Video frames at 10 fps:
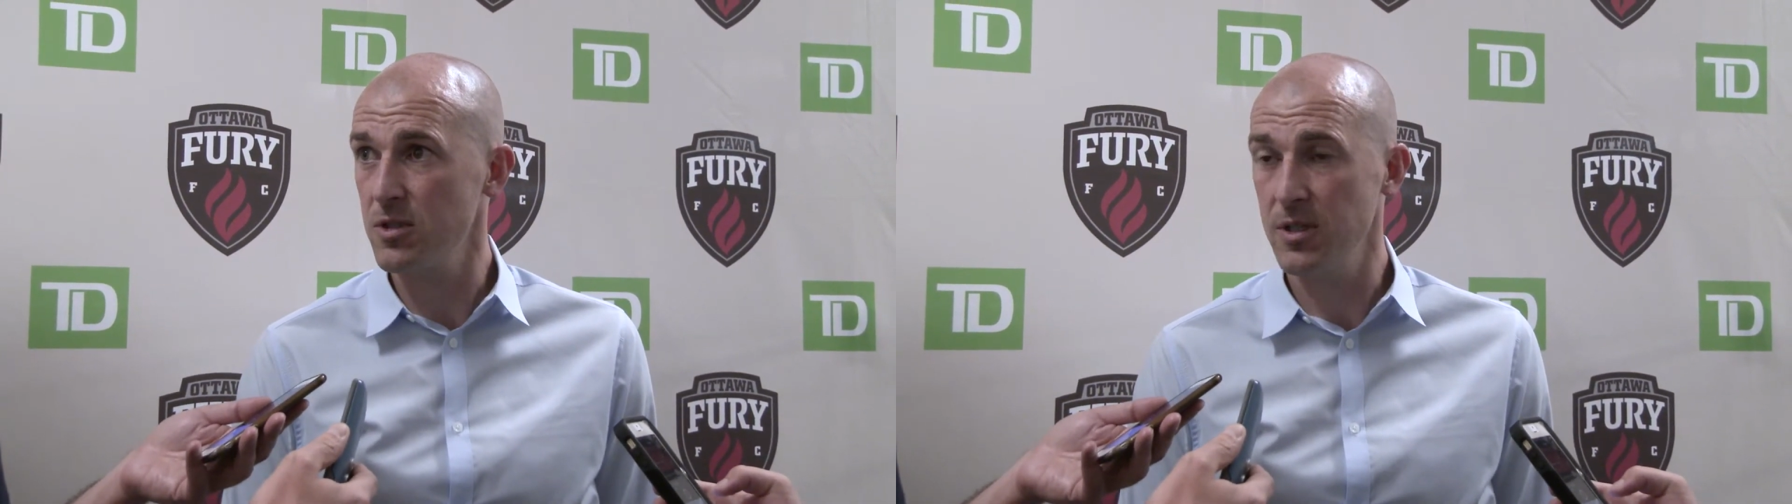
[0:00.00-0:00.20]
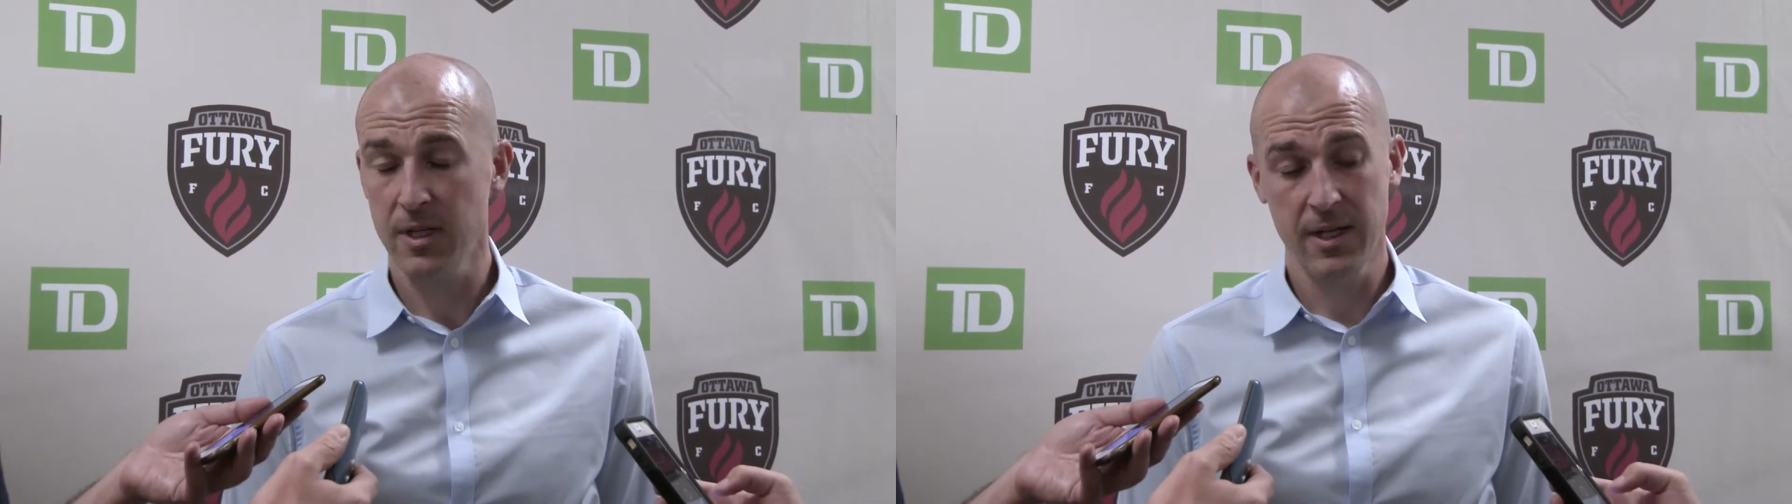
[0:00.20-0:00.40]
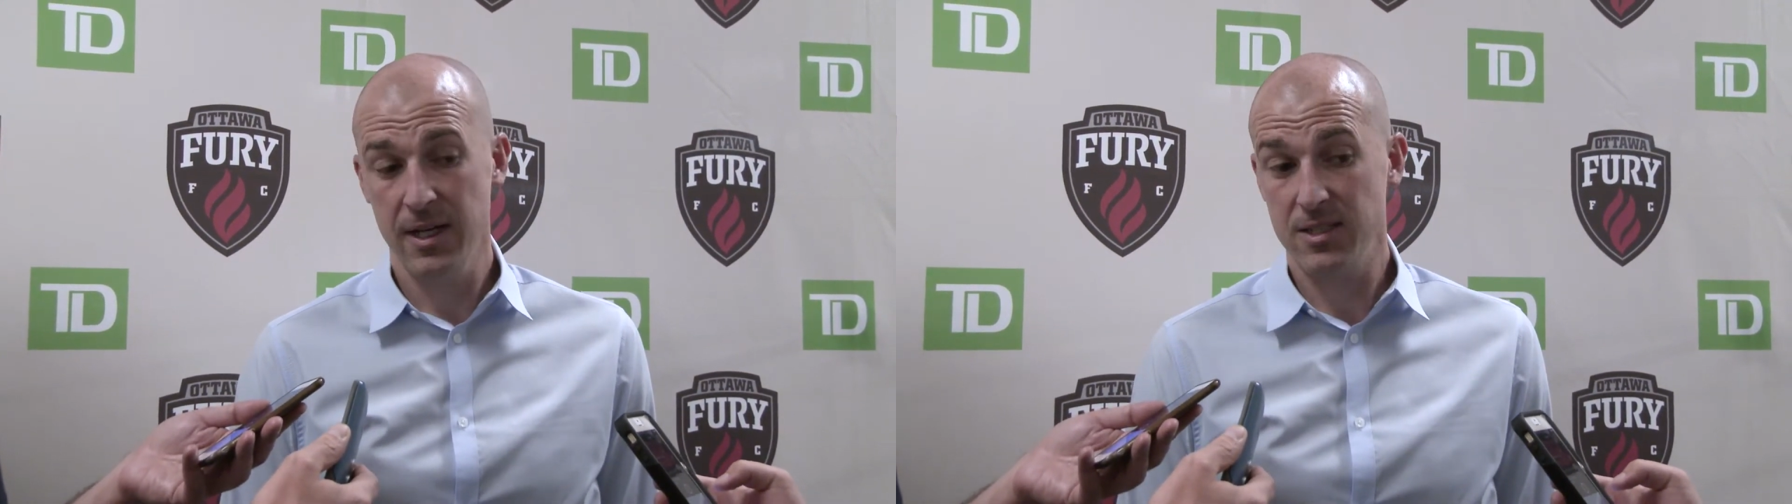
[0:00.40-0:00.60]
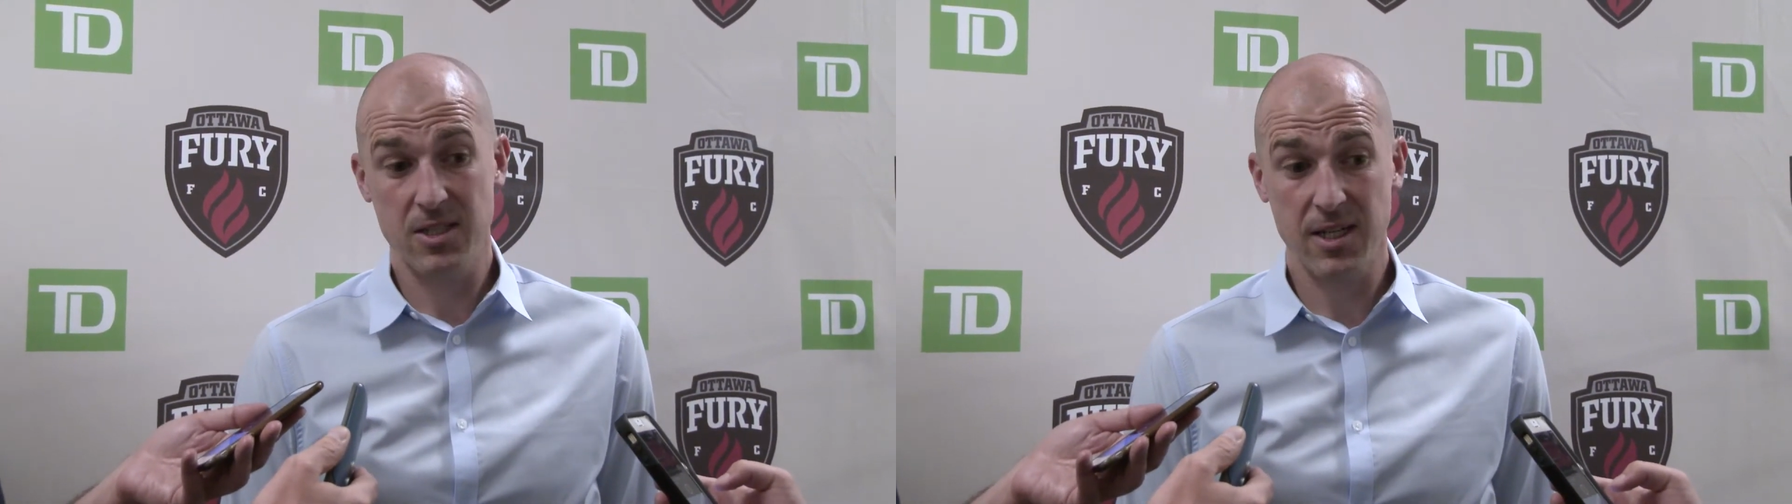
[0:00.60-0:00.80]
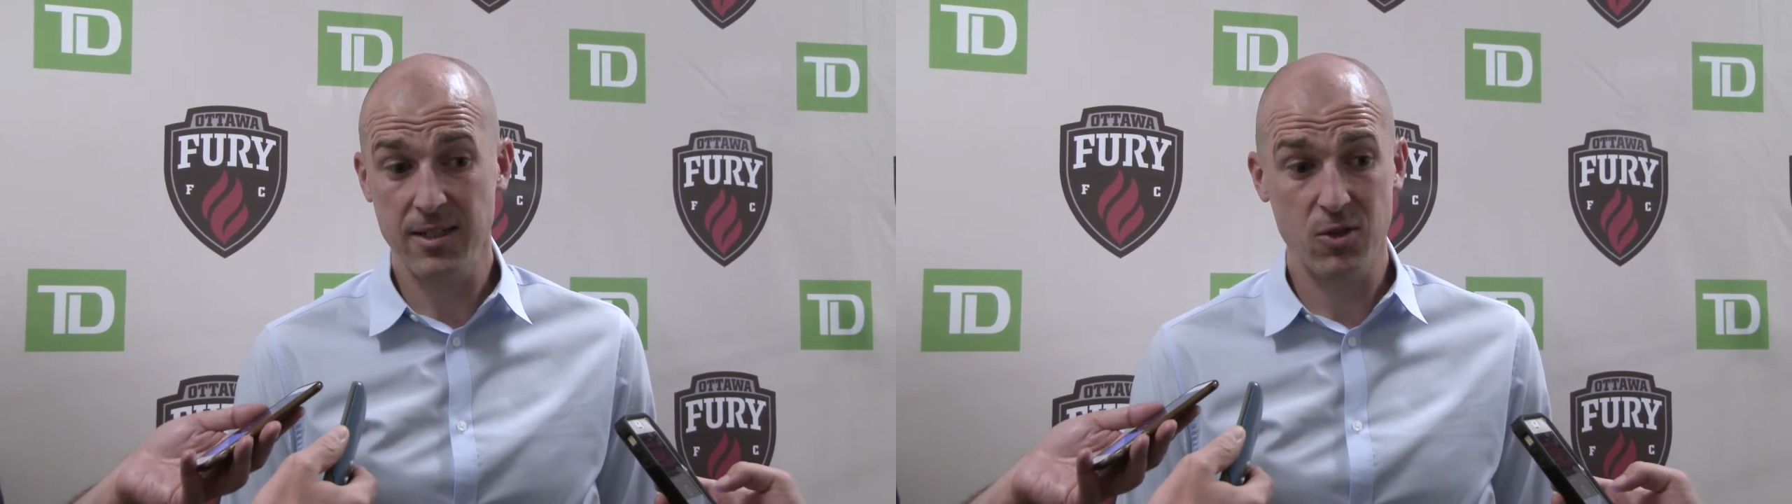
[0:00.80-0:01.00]
And it's
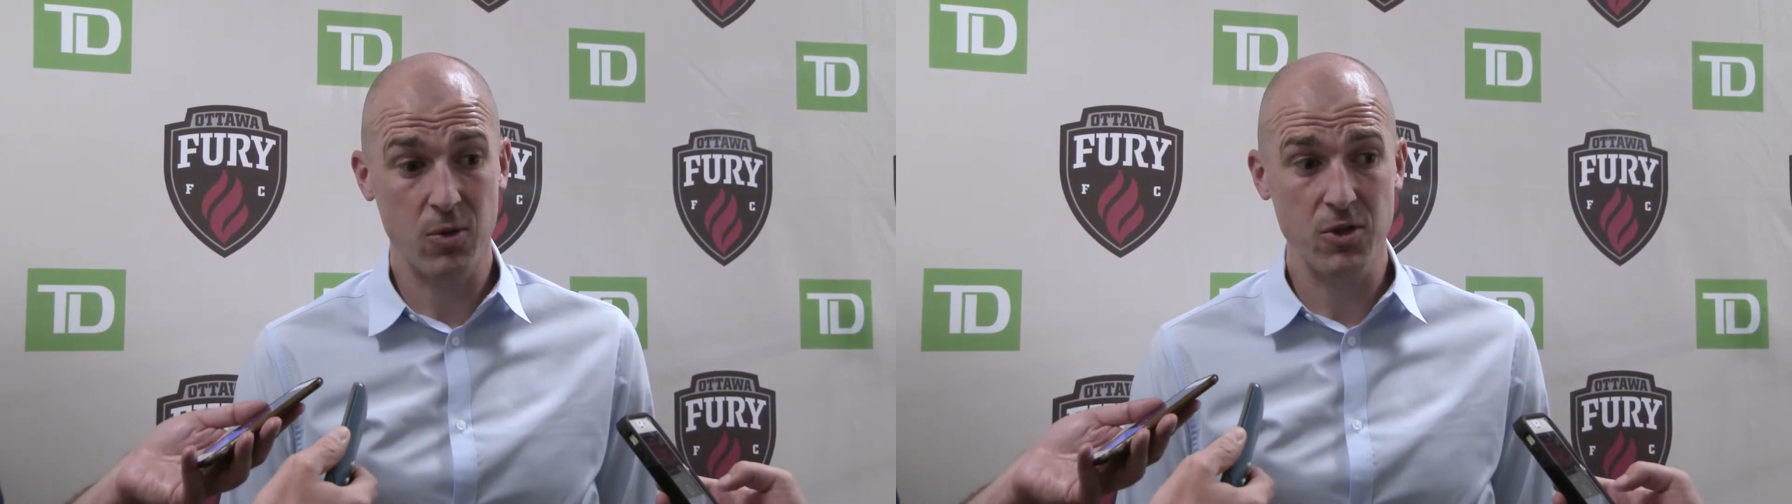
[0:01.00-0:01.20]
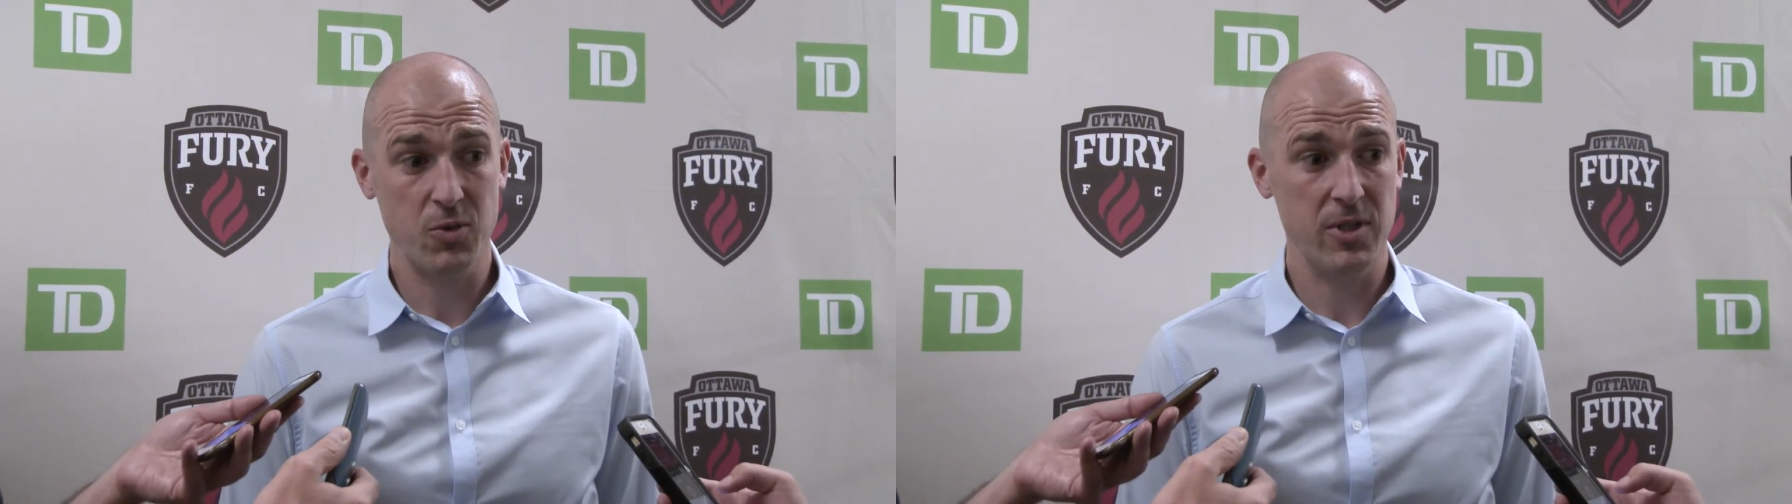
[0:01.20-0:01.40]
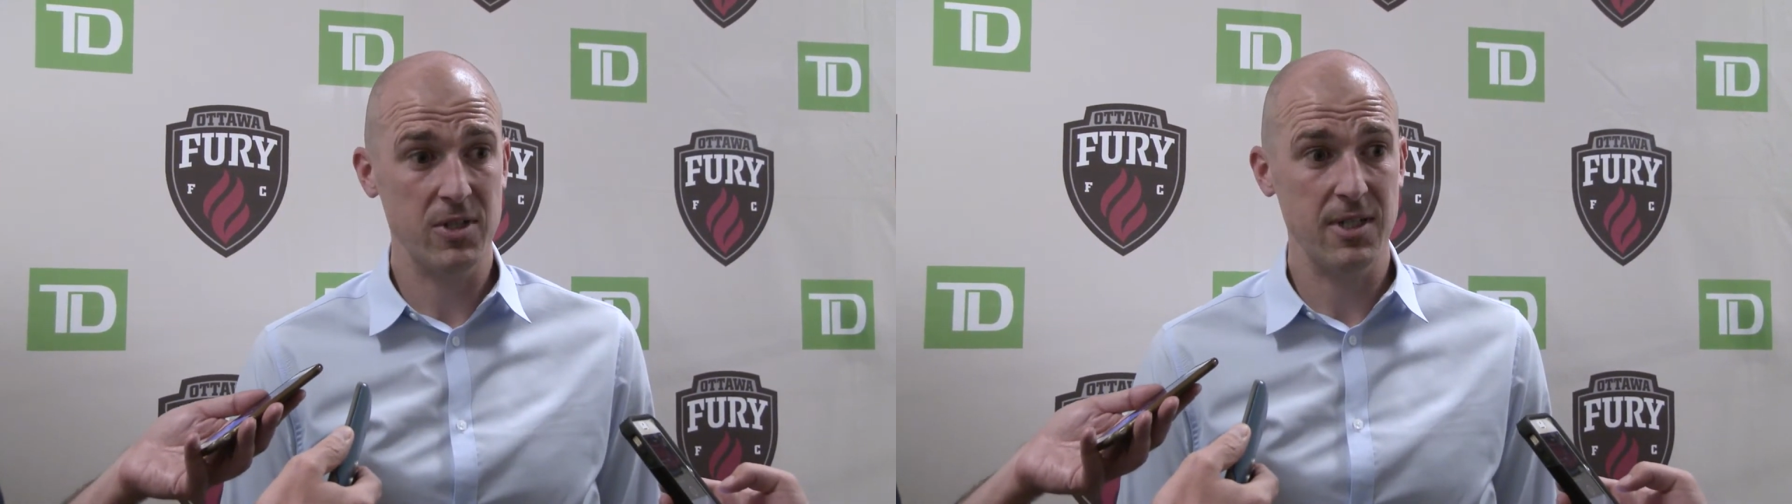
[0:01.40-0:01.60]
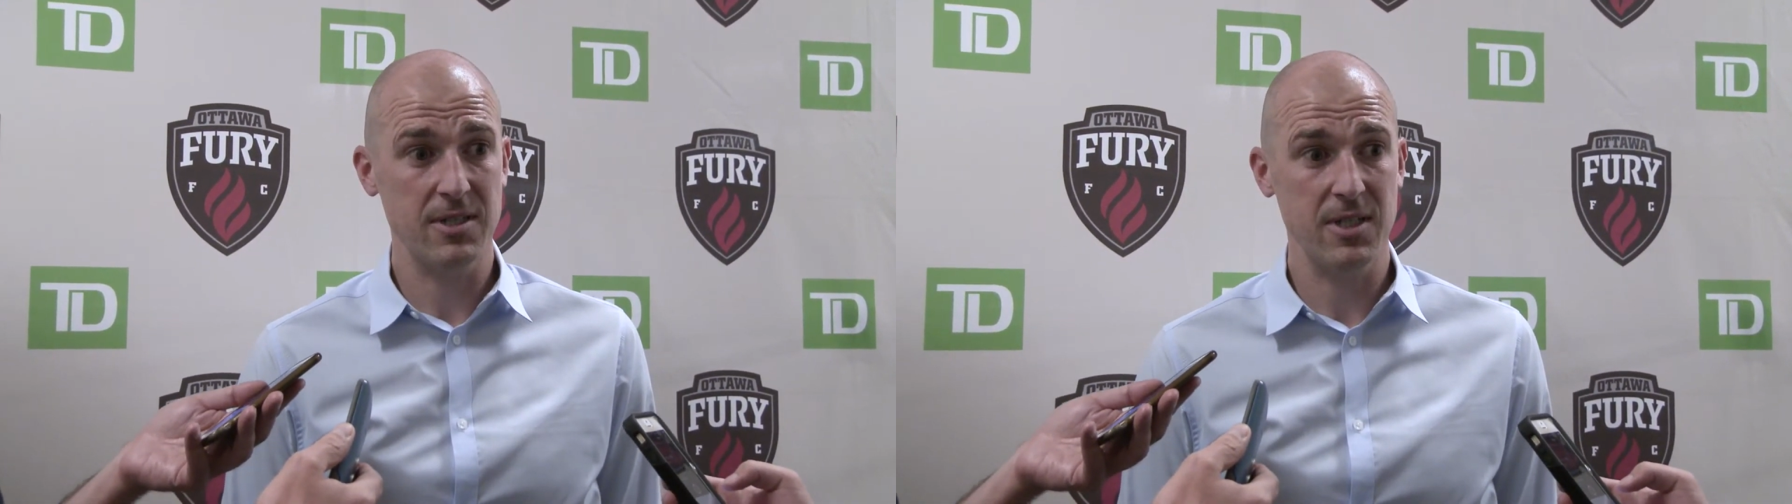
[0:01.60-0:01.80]
exciting to watch when you see a